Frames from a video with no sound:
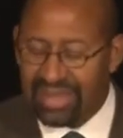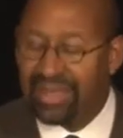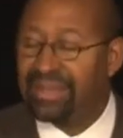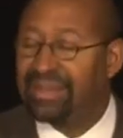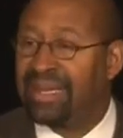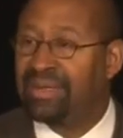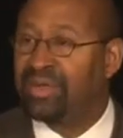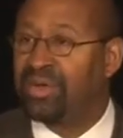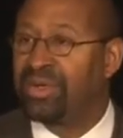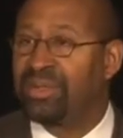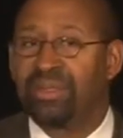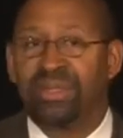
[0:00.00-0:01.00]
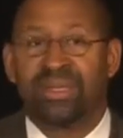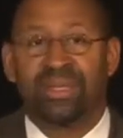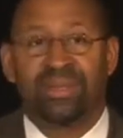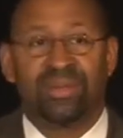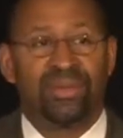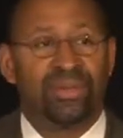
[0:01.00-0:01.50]
And Ken Kirk,
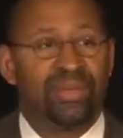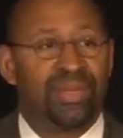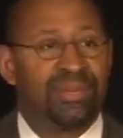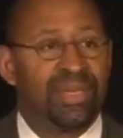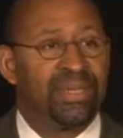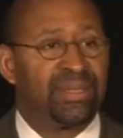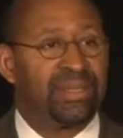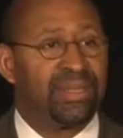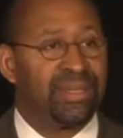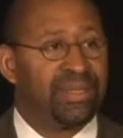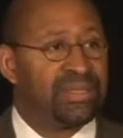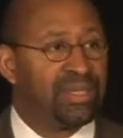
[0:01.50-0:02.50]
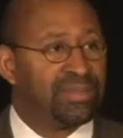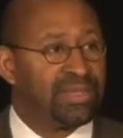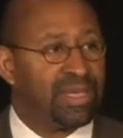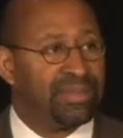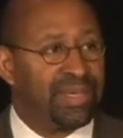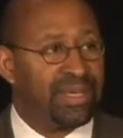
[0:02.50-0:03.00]
who I met as I was
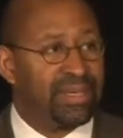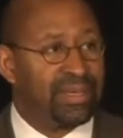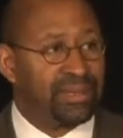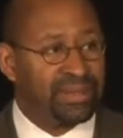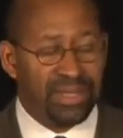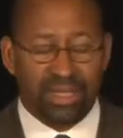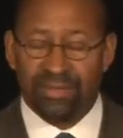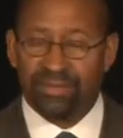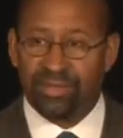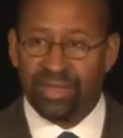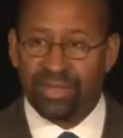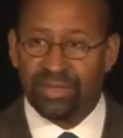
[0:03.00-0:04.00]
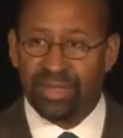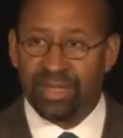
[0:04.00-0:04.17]
coming in, our executive director.